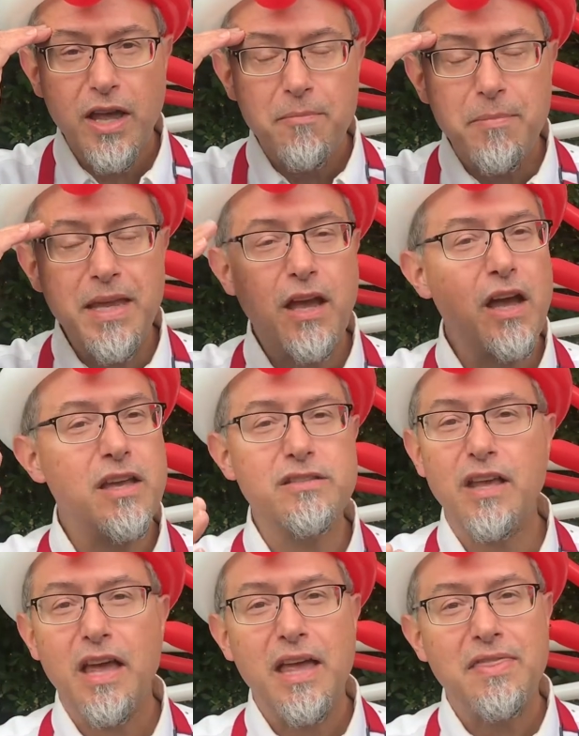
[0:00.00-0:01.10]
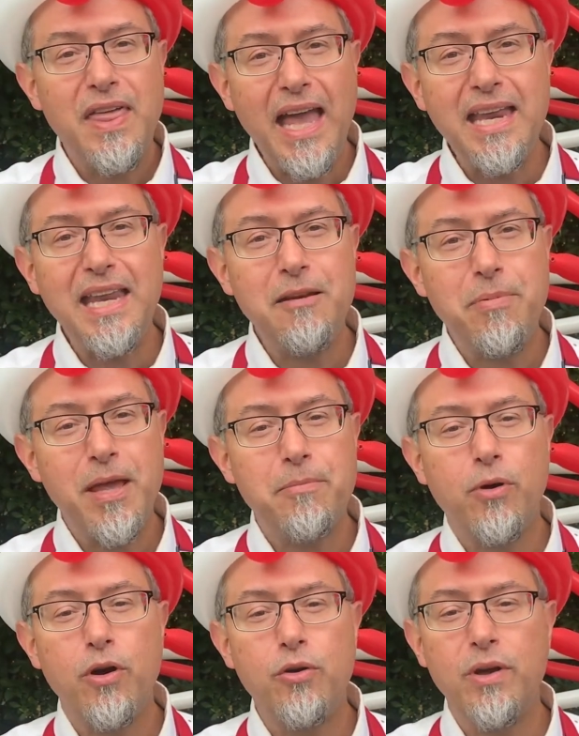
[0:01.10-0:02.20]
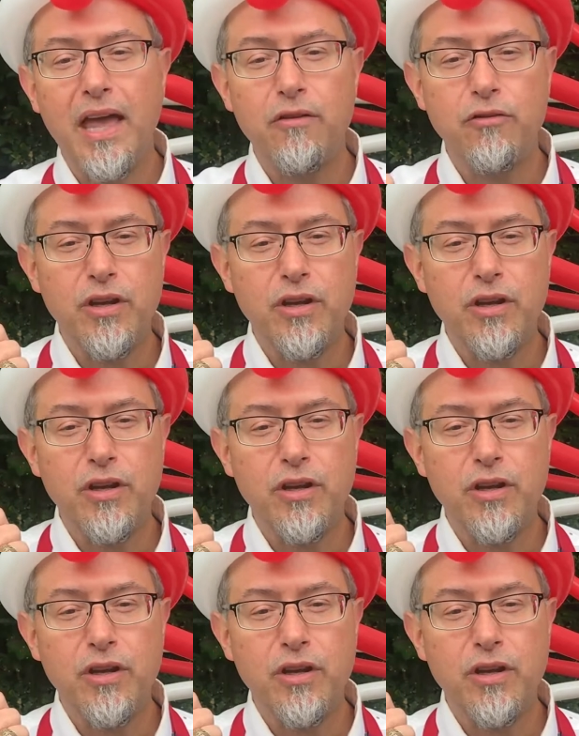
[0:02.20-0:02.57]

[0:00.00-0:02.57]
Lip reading: because they need people who can